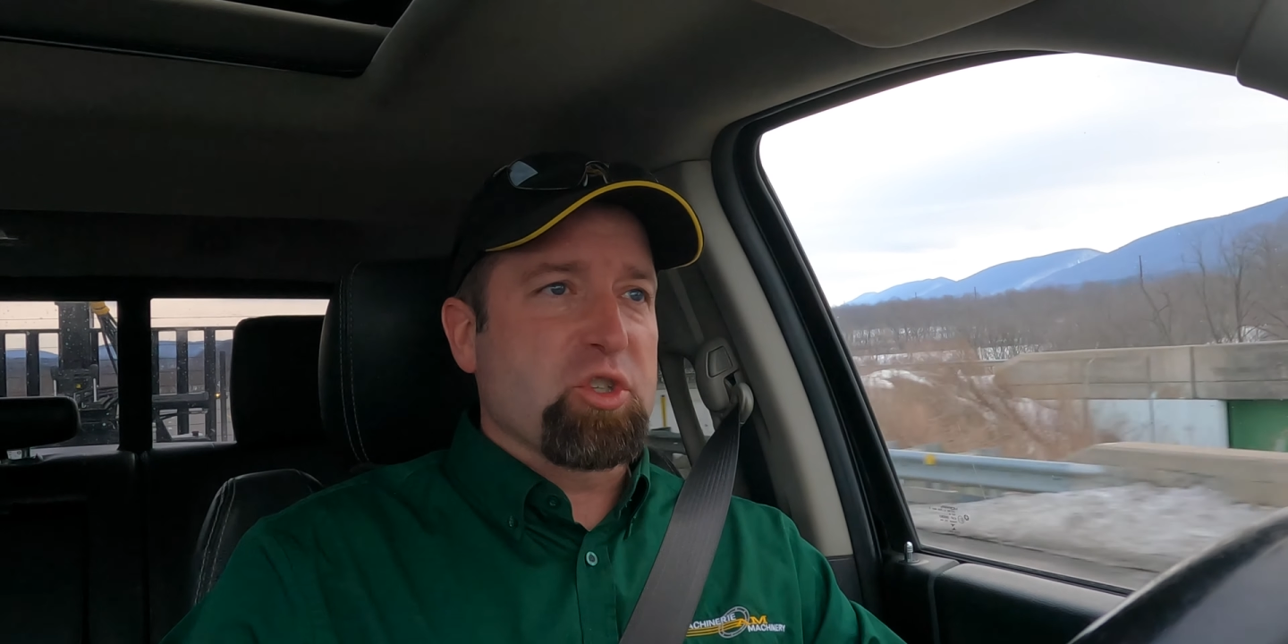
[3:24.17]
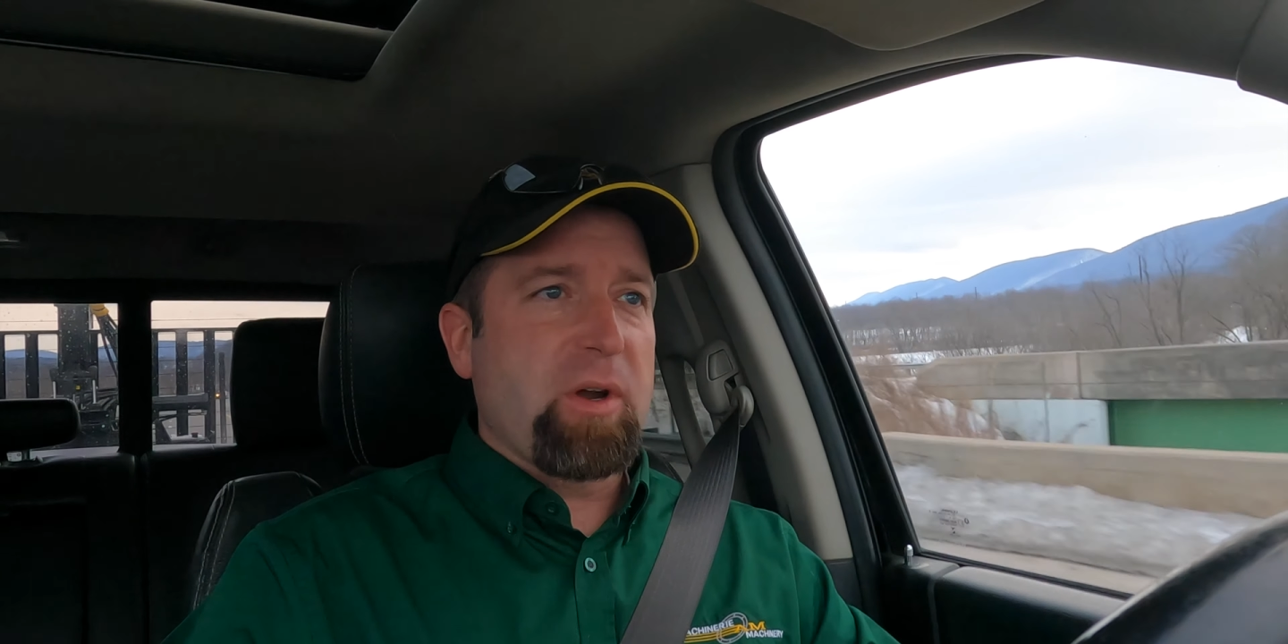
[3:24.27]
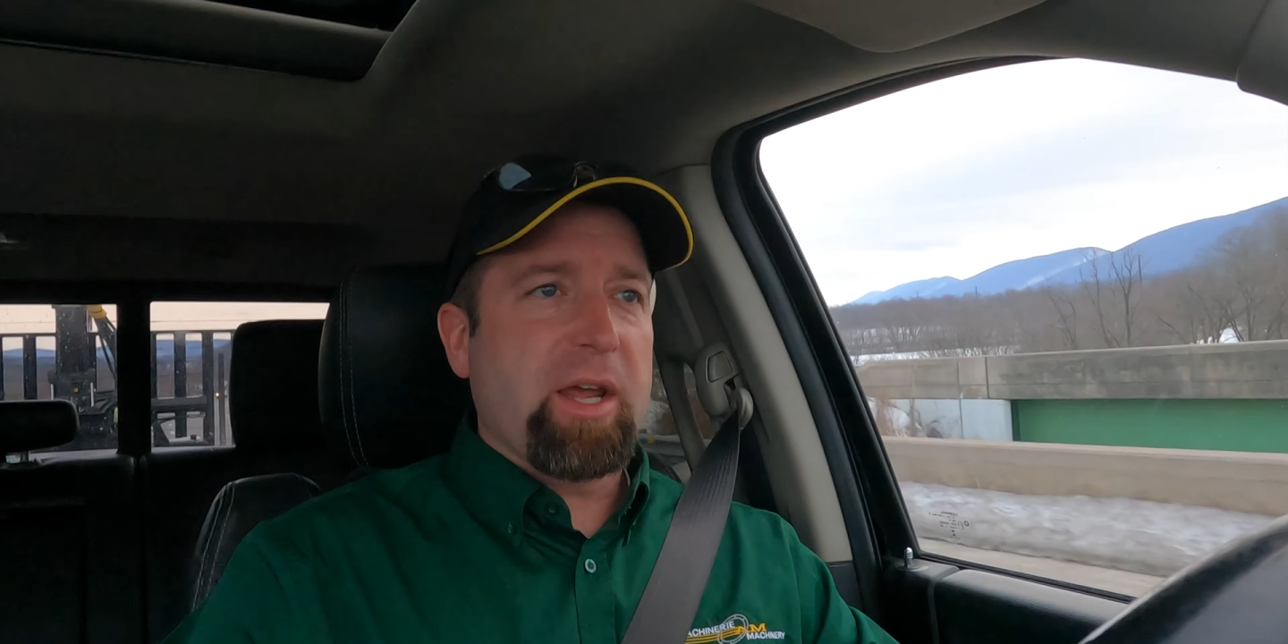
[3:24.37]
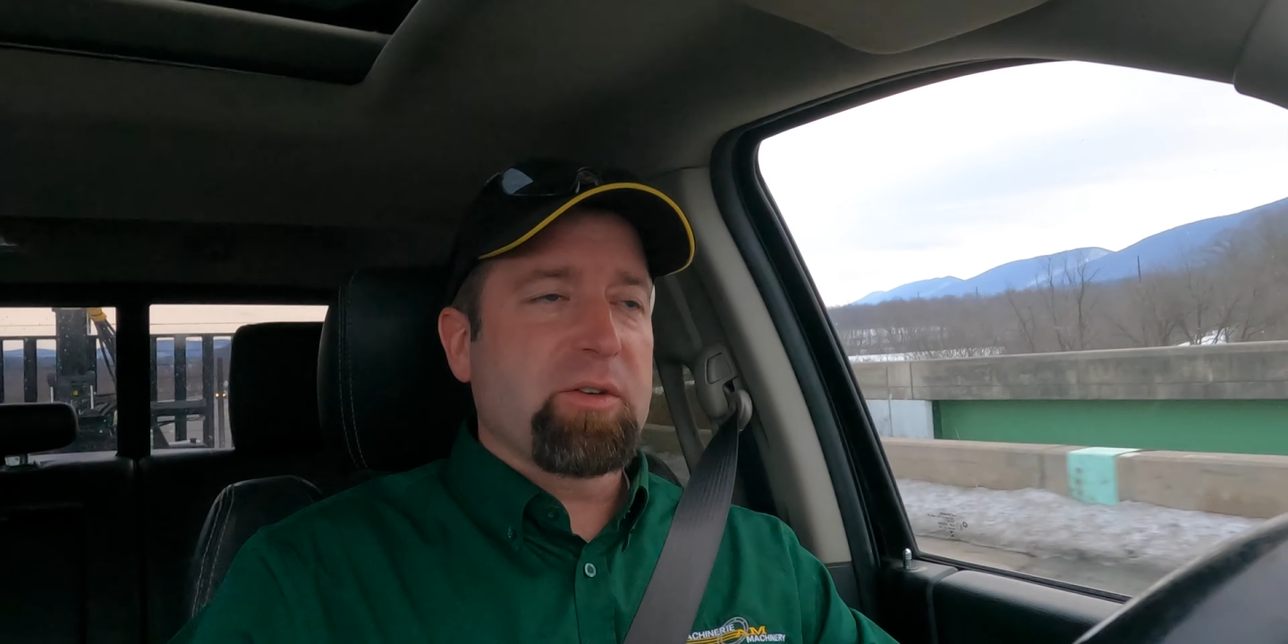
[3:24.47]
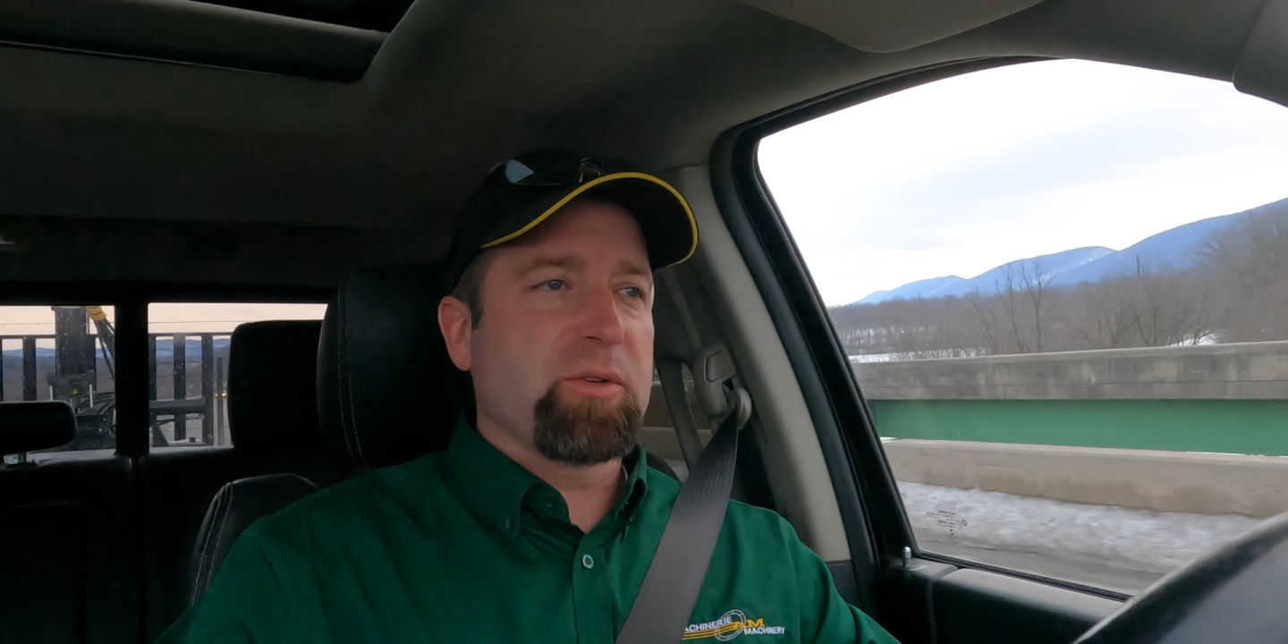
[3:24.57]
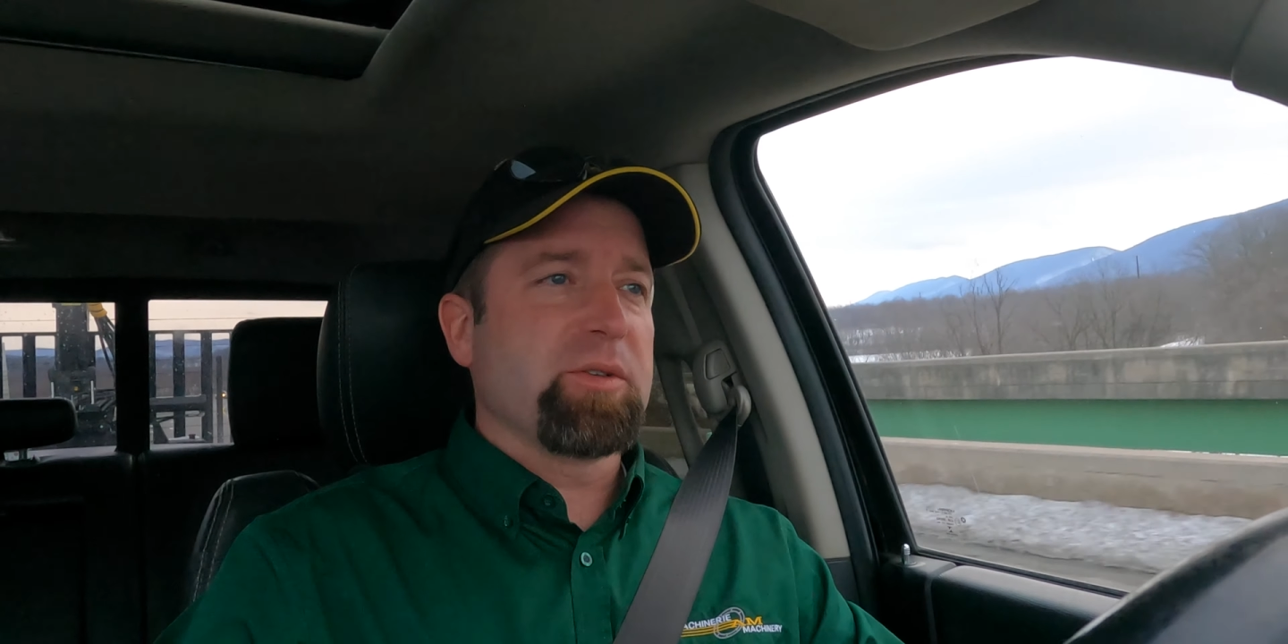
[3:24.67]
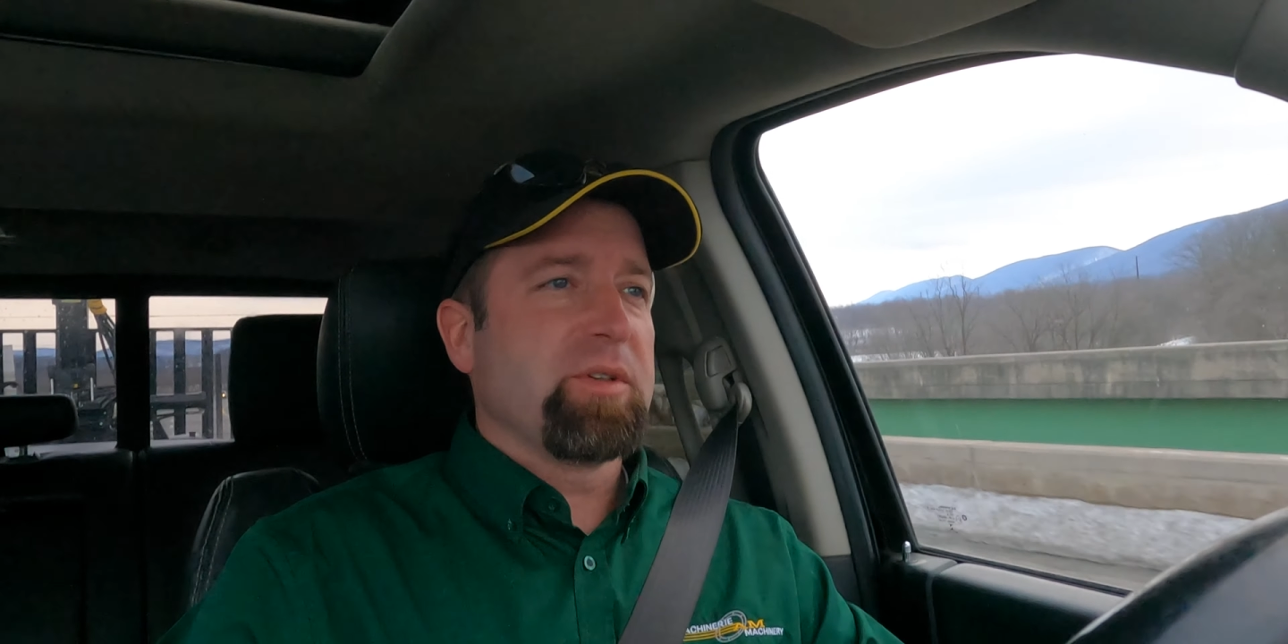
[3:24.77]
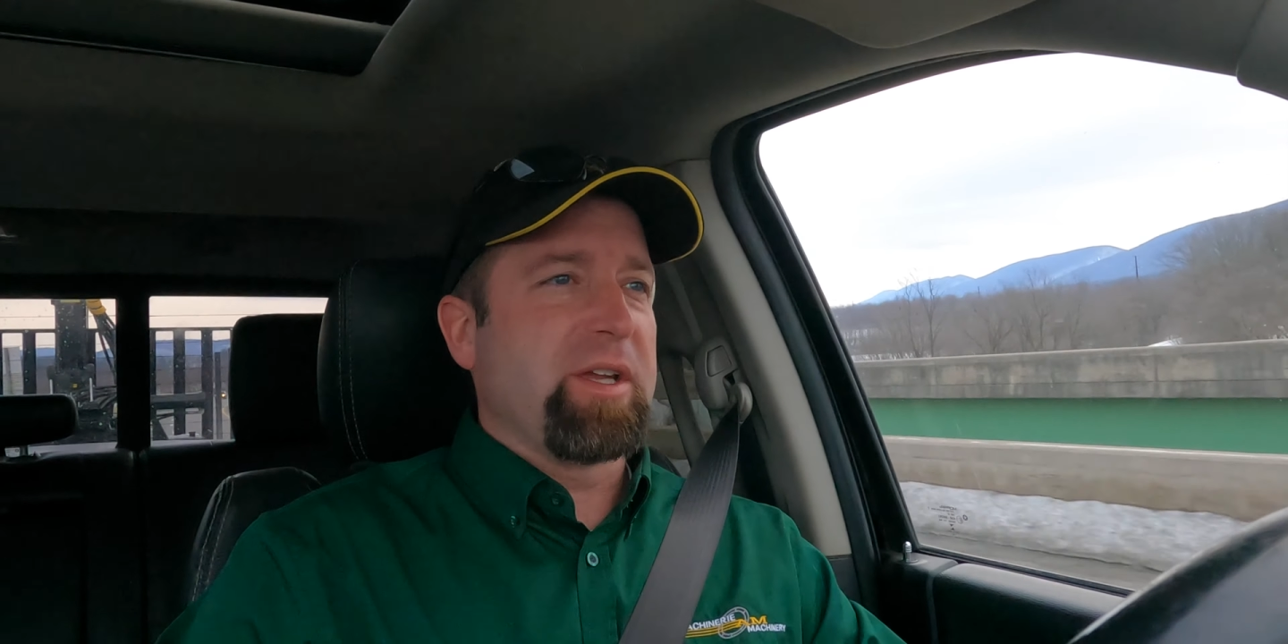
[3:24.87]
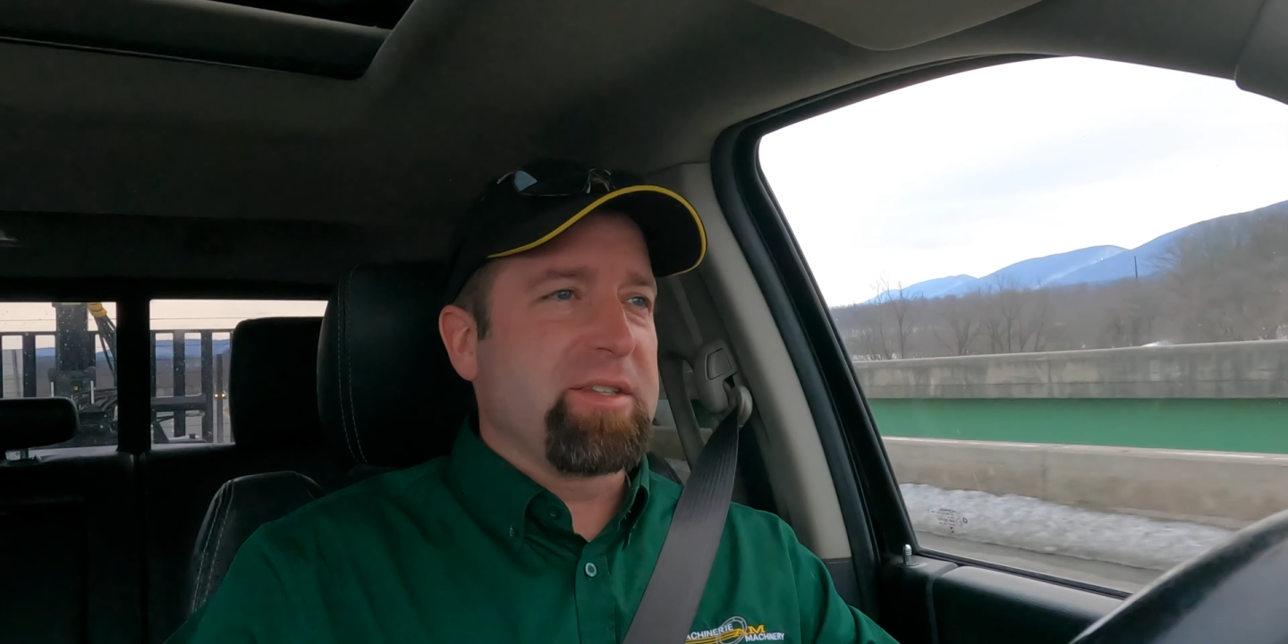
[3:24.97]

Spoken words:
tractor,